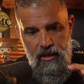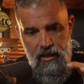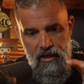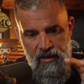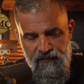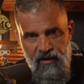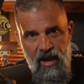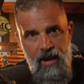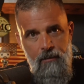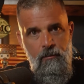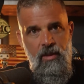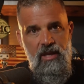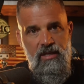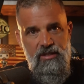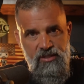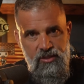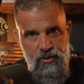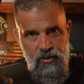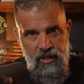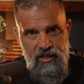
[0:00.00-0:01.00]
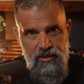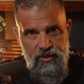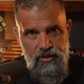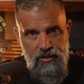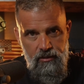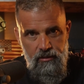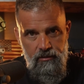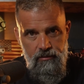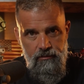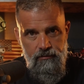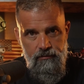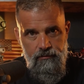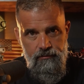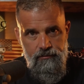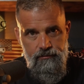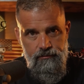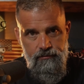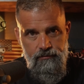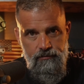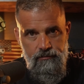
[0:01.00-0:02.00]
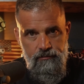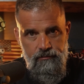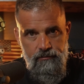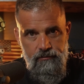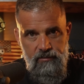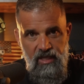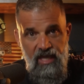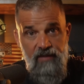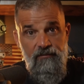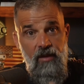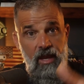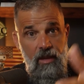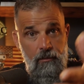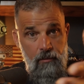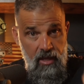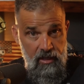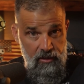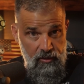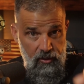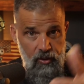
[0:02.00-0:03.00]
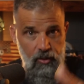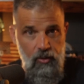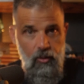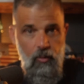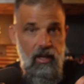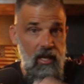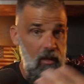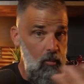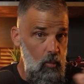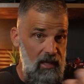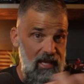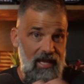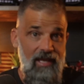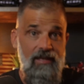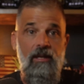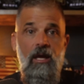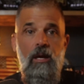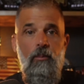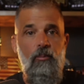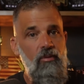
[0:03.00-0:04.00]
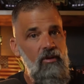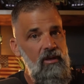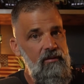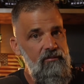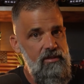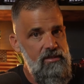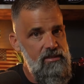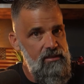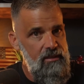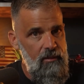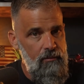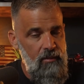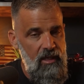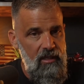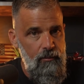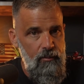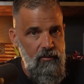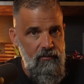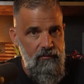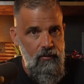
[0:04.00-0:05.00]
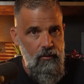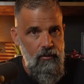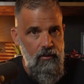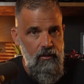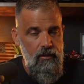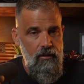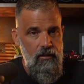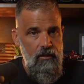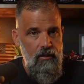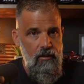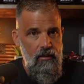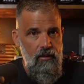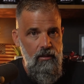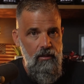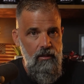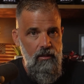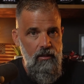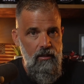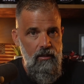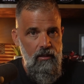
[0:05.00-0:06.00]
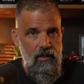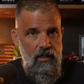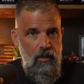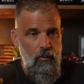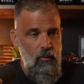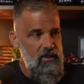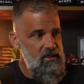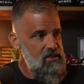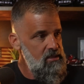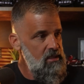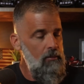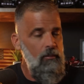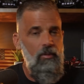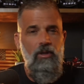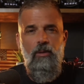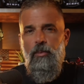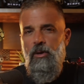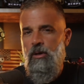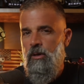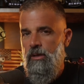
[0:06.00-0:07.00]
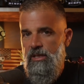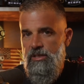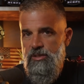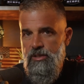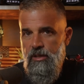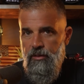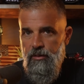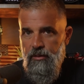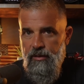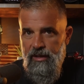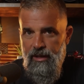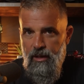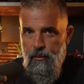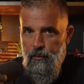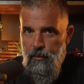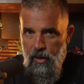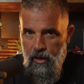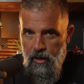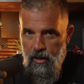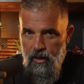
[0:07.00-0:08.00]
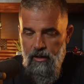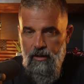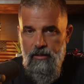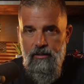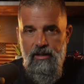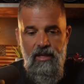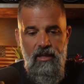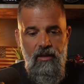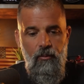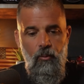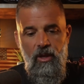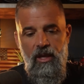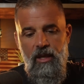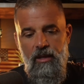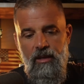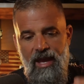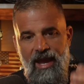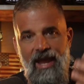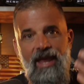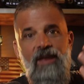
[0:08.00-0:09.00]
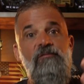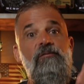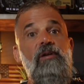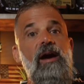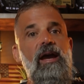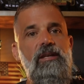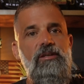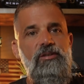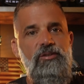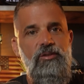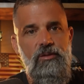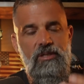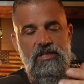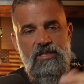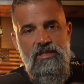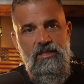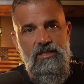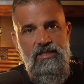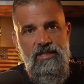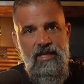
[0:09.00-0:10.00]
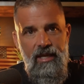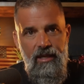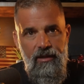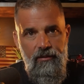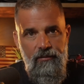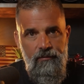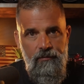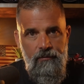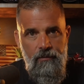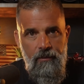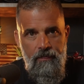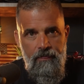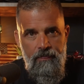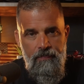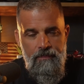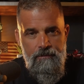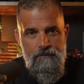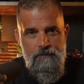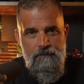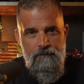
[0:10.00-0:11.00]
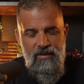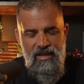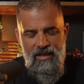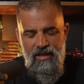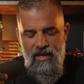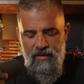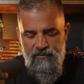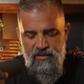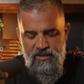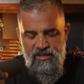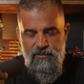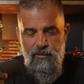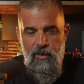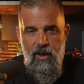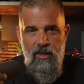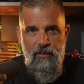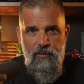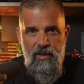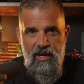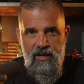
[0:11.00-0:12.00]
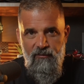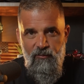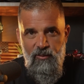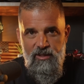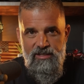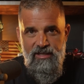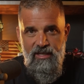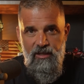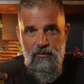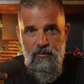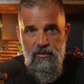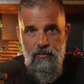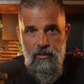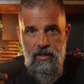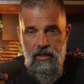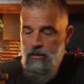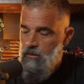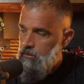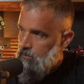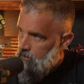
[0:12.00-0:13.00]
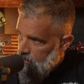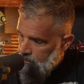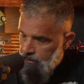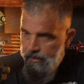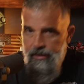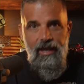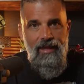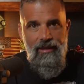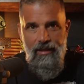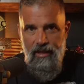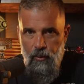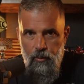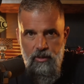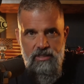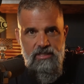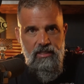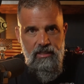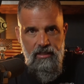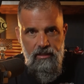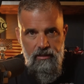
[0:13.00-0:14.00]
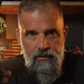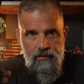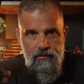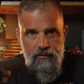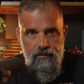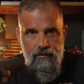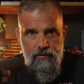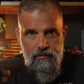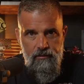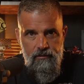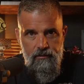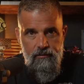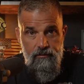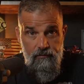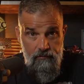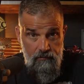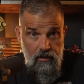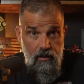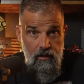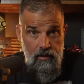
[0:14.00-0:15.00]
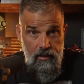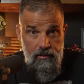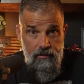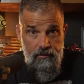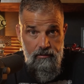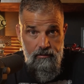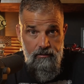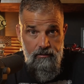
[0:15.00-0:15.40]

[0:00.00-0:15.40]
If I met a stranger, if I met you and we had not previously met before, and we stumbled upon each other in a bar, and I invited you to sit down and have a small amount of whiskey with me. I like whiskey. All right?